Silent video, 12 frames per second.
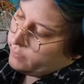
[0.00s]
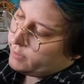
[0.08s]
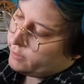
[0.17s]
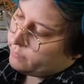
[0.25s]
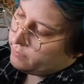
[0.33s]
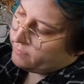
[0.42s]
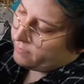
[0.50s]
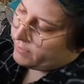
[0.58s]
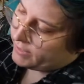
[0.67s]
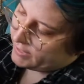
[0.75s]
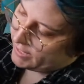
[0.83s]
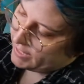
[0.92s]
You can move
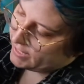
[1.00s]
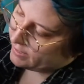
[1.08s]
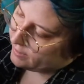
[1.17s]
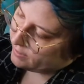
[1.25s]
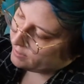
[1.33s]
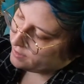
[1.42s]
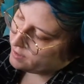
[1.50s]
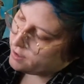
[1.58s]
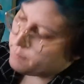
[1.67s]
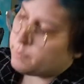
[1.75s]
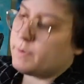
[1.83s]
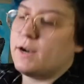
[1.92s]
everything in,
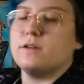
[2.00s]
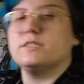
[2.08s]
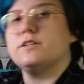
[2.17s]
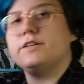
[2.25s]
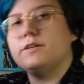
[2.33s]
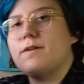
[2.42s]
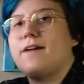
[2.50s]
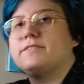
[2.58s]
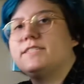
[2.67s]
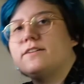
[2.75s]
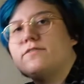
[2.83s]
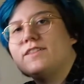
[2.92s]
but when also you have
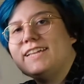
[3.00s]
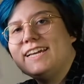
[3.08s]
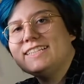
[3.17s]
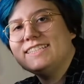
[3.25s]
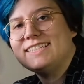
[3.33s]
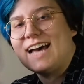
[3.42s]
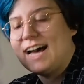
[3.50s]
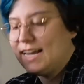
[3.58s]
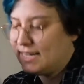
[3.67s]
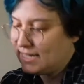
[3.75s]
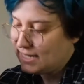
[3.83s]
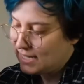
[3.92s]
stuff on the
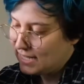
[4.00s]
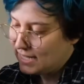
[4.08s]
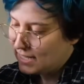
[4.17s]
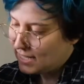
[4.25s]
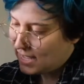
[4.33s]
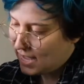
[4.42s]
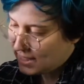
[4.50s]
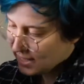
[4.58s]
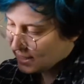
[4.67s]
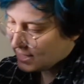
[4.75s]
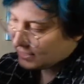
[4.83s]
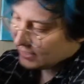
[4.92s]
inside, and
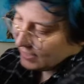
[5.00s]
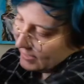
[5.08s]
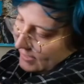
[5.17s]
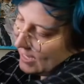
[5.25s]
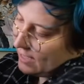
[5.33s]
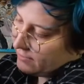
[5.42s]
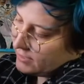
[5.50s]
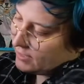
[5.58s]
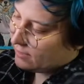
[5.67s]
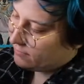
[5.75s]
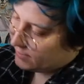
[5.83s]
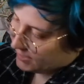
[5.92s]
then this needs to have
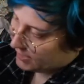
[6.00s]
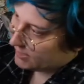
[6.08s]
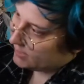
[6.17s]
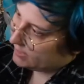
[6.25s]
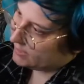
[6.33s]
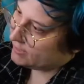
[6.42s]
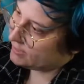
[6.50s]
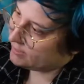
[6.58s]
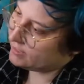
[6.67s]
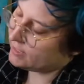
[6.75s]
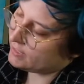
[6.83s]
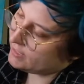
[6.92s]
stuff in it,
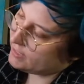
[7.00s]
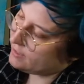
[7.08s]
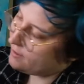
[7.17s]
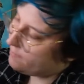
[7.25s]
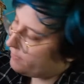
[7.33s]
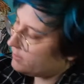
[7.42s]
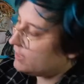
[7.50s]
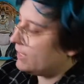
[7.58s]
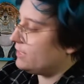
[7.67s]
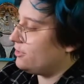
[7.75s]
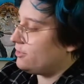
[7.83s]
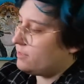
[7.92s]
feels like
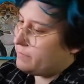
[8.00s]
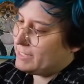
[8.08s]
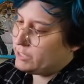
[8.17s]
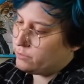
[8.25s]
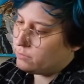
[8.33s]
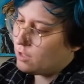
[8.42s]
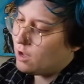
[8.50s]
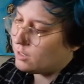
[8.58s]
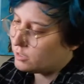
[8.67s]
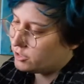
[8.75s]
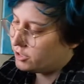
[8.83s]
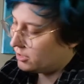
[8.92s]
it's just gonna be too
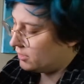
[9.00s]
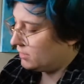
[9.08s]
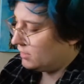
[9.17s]
large.